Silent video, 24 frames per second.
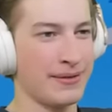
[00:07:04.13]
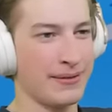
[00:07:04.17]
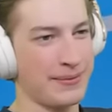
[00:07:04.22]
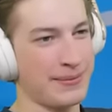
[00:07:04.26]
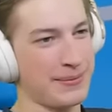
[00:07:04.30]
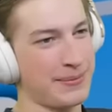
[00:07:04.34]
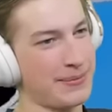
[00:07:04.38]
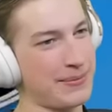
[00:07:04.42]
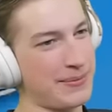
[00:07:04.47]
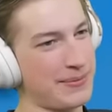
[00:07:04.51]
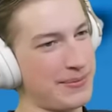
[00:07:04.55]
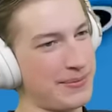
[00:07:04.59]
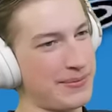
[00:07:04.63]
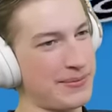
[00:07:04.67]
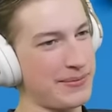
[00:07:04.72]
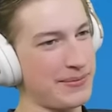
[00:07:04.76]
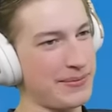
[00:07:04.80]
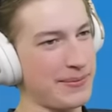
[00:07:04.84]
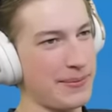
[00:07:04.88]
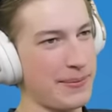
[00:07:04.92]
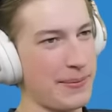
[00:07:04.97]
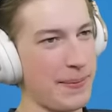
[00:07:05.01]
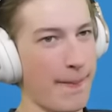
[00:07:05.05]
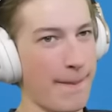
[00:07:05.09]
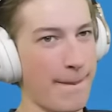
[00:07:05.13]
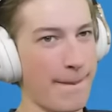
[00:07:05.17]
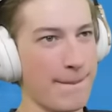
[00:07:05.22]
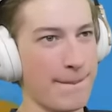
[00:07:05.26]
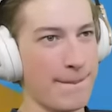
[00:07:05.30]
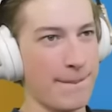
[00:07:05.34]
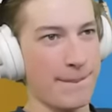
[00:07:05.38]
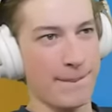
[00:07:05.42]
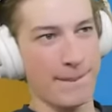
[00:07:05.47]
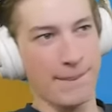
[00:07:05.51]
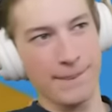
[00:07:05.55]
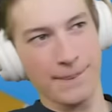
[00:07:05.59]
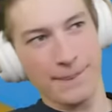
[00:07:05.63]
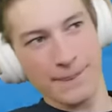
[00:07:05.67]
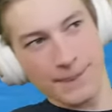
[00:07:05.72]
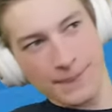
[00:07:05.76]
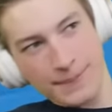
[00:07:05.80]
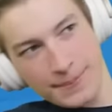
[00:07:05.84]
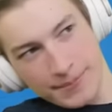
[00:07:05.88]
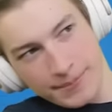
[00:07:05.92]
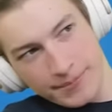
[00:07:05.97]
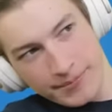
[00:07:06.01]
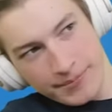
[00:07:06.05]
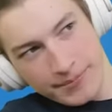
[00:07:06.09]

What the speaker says: (no one is talking)